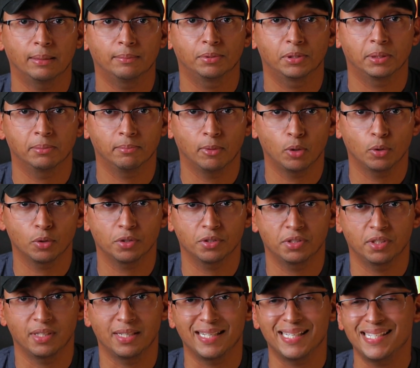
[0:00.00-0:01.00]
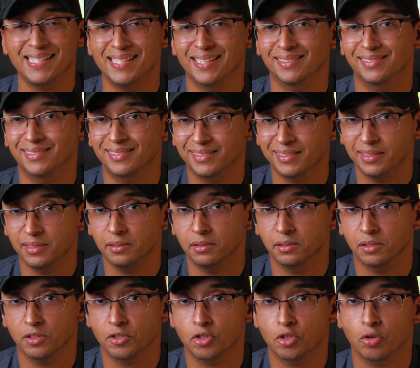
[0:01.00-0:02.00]
some motors and
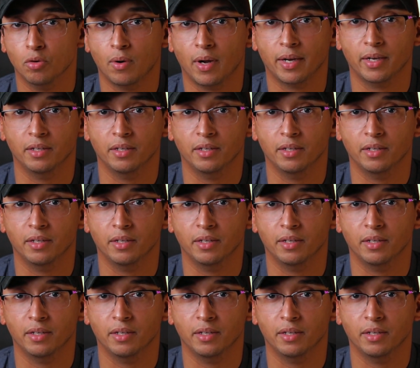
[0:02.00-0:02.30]
ESCs until I